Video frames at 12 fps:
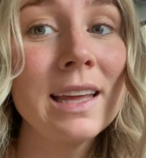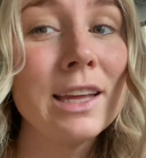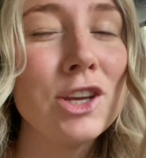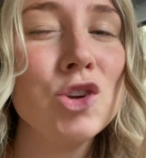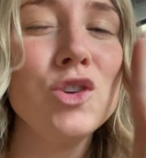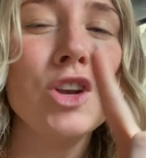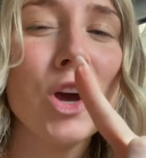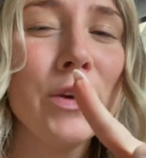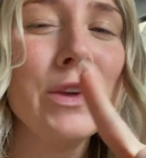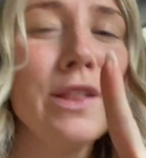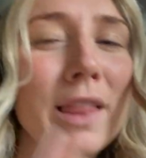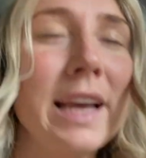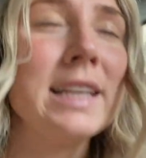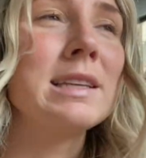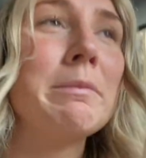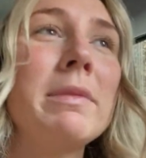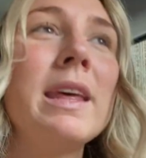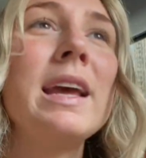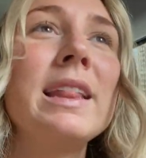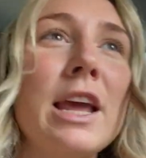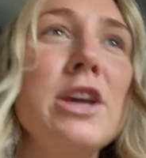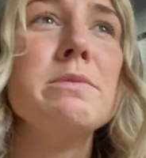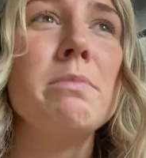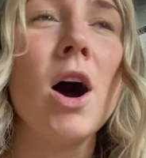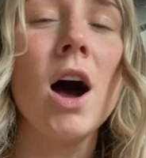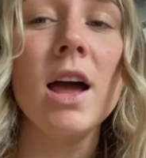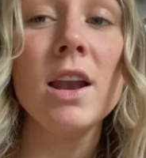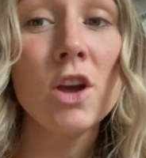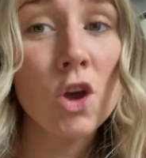Like, you know, you like something that you bought